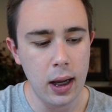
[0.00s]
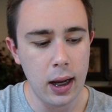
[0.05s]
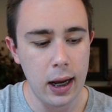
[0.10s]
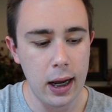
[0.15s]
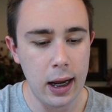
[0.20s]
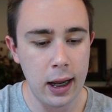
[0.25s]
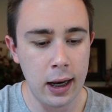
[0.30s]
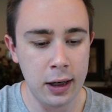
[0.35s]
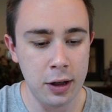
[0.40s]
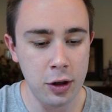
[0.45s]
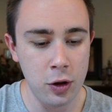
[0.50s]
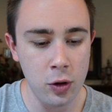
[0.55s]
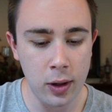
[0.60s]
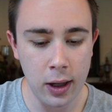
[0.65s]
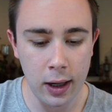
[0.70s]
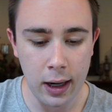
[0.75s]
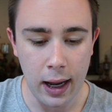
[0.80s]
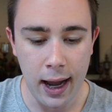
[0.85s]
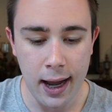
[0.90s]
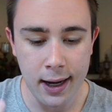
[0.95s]
and you
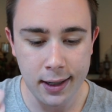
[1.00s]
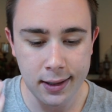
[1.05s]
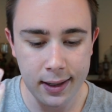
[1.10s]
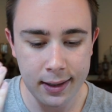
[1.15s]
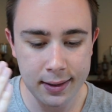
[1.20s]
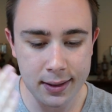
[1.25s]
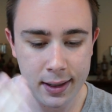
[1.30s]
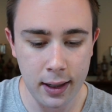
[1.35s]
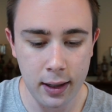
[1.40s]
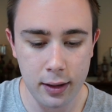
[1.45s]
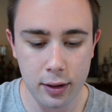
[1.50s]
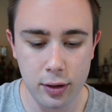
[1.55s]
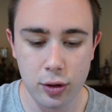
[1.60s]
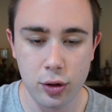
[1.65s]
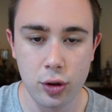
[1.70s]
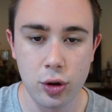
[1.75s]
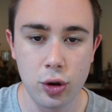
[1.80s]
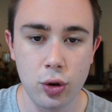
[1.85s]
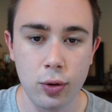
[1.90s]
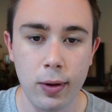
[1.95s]
can access it
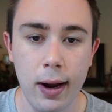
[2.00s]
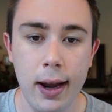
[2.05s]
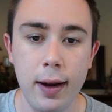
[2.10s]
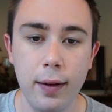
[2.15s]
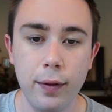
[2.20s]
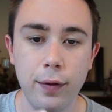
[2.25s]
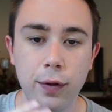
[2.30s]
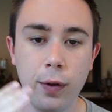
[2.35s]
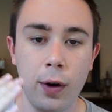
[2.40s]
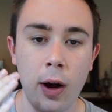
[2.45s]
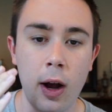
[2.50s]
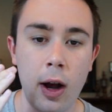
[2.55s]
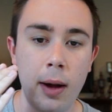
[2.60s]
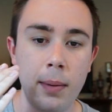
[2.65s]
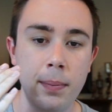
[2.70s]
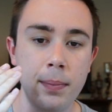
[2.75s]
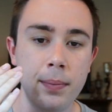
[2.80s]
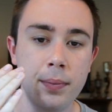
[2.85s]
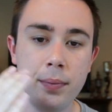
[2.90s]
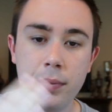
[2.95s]
straight
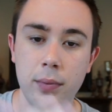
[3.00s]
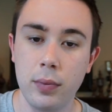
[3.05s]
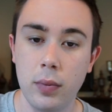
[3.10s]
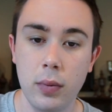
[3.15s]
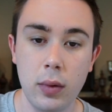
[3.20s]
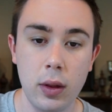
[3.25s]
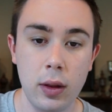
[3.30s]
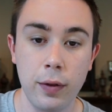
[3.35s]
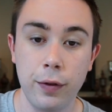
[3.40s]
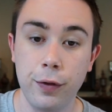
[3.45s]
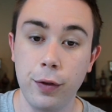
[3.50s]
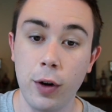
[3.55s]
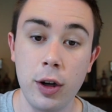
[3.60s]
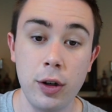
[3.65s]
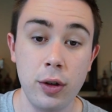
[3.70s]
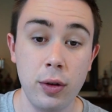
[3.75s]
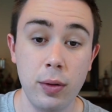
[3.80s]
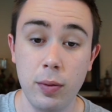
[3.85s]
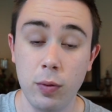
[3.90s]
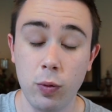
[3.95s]
from the
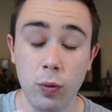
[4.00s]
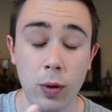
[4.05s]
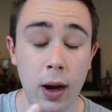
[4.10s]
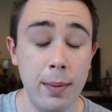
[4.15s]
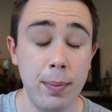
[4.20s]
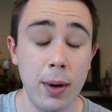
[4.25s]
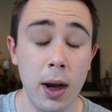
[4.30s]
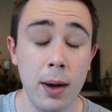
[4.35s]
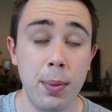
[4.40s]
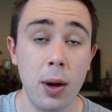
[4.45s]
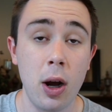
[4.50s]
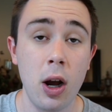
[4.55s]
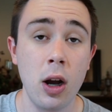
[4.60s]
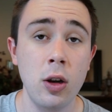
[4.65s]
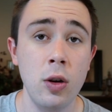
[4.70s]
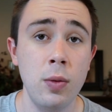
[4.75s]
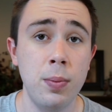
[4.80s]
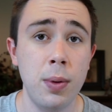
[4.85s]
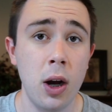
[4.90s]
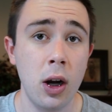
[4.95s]
front right by
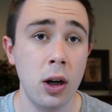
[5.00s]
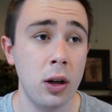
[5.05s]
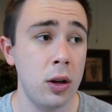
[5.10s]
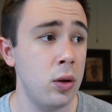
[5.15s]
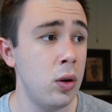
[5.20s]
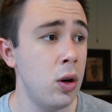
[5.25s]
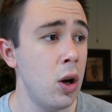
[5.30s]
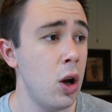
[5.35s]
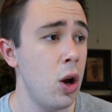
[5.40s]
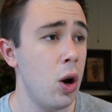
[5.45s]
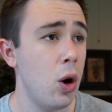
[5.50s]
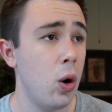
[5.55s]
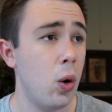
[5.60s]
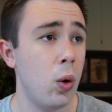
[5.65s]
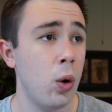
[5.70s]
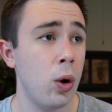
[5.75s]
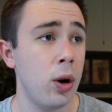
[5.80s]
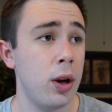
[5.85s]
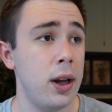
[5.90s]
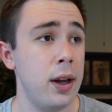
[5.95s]
Pangu Pangu,
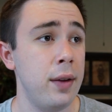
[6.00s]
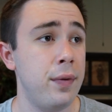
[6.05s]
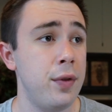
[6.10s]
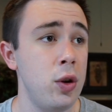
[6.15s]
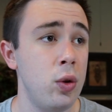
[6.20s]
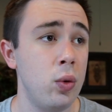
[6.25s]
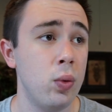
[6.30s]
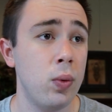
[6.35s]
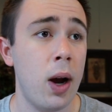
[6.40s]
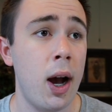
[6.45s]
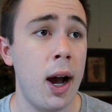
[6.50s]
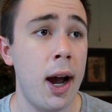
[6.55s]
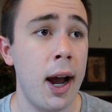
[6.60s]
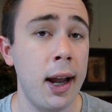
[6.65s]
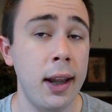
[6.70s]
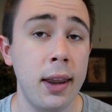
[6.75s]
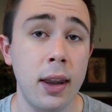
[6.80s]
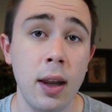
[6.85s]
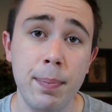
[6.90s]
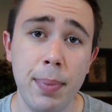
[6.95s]
or if you
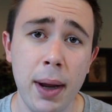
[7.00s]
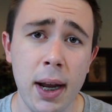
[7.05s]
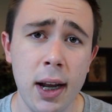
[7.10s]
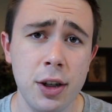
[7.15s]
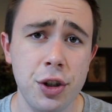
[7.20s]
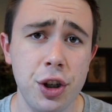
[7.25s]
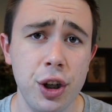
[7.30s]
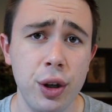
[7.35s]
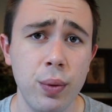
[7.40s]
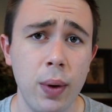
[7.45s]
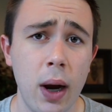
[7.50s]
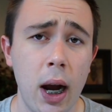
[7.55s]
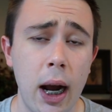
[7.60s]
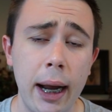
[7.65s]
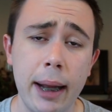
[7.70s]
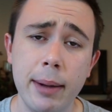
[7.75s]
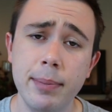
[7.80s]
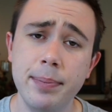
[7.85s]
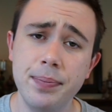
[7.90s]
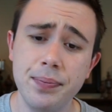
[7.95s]
ride the Banshee
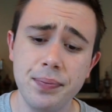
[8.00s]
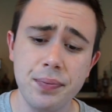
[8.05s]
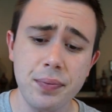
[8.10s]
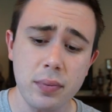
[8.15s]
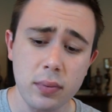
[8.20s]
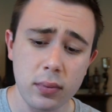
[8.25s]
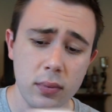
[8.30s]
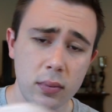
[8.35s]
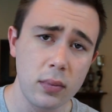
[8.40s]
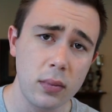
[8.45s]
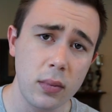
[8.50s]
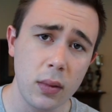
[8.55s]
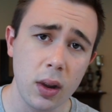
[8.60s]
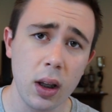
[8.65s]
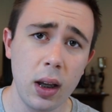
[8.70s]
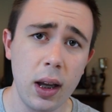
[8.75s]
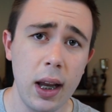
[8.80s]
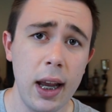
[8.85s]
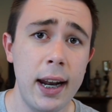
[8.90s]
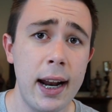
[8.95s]
ride,
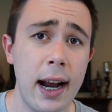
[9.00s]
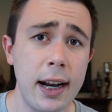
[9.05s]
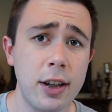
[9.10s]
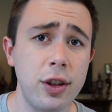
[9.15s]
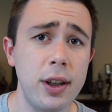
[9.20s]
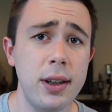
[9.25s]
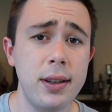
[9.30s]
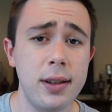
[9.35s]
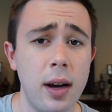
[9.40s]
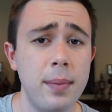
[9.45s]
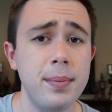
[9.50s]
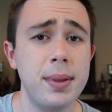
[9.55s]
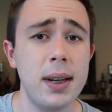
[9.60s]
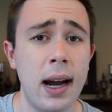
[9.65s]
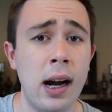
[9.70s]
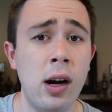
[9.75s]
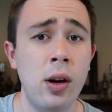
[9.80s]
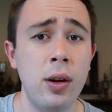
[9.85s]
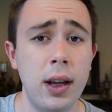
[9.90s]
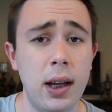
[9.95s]
it actually dumps
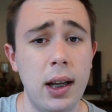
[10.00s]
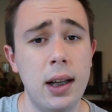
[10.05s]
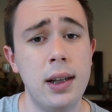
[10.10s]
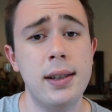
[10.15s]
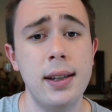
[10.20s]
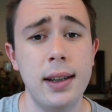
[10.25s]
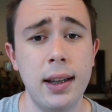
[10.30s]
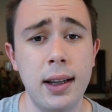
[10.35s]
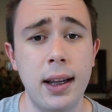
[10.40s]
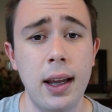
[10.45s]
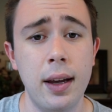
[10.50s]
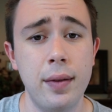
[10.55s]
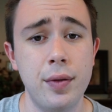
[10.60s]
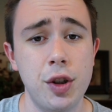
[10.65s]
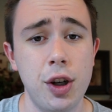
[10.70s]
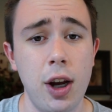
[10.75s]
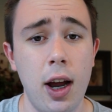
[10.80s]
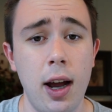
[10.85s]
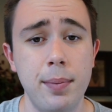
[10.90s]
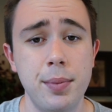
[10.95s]
out into the gift
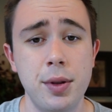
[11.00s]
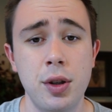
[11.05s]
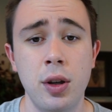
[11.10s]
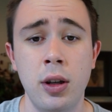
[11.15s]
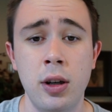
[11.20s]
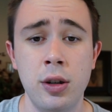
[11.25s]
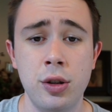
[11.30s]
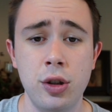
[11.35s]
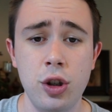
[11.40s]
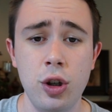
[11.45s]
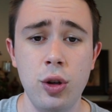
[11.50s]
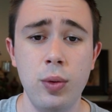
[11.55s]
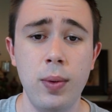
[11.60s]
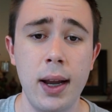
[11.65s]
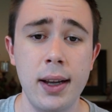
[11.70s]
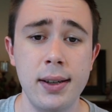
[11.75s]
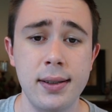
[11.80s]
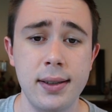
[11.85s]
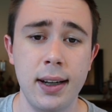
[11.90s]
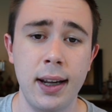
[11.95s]
shop. So there's two
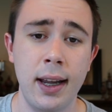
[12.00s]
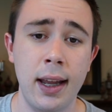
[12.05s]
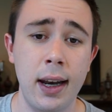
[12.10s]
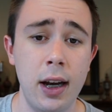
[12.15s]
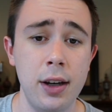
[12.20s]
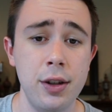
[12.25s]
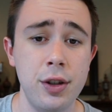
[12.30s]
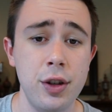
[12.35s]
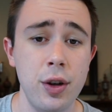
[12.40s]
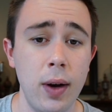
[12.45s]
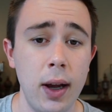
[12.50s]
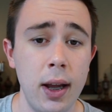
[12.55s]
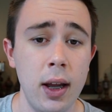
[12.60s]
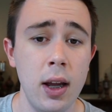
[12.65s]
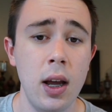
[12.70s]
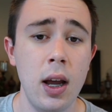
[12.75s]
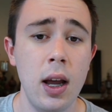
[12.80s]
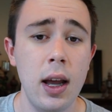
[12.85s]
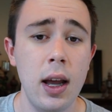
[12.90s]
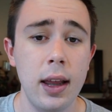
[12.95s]
ways to get into it.
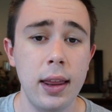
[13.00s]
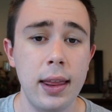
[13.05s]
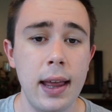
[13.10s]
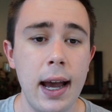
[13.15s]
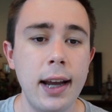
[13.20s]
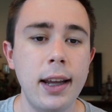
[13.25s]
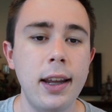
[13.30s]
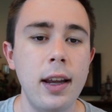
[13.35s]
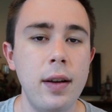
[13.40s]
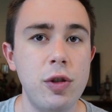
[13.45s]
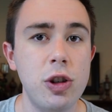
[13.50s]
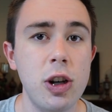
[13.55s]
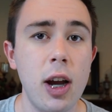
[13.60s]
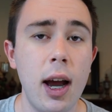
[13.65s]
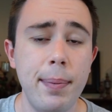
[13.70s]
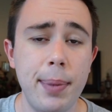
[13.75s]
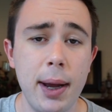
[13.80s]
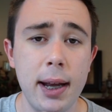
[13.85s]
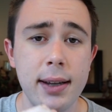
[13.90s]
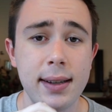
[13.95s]
That gift
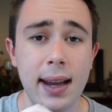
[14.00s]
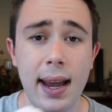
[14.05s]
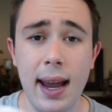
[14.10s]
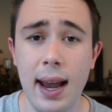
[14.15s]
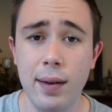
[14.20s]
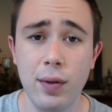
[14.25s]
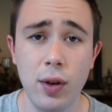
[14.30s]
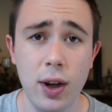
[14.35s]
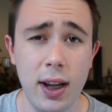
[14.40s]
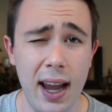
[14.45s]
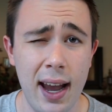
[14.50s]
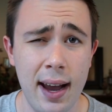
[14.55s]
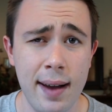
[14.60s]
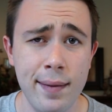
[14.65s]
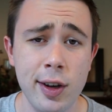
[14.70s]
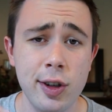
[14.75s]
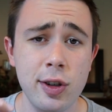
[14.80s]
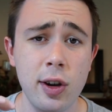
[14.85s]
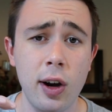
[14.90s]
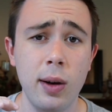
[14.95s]
shop has every
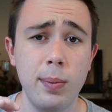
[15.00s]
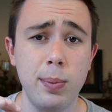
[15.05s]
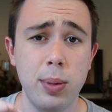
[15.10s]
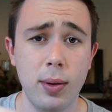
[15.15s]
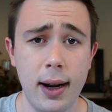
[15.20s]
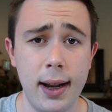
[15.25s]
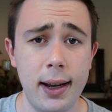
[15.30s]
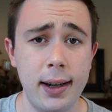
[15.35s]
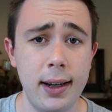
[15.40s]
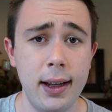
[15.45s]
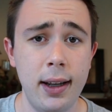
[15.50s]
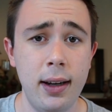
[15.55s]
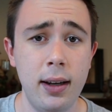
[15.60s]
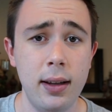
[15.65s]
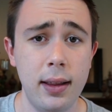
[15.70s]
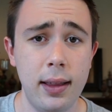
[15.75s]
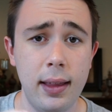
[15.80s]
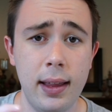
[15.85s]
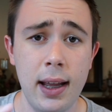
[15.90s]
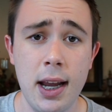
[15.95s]
Avatar
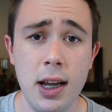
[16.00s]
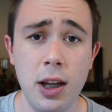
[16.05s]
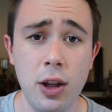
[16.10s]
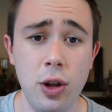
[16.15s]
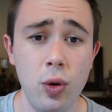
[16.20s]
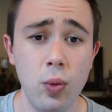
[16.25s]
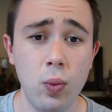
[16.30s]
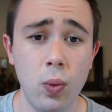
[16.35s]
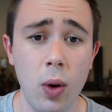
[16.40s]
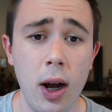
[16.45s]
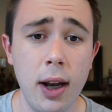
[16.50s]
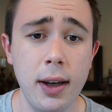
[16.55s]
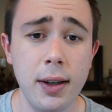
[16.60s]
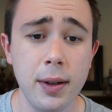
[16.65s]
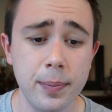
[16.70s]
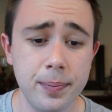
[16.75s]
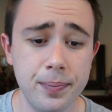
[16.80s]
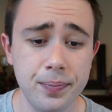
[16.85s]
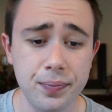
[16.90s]
branded thing you want.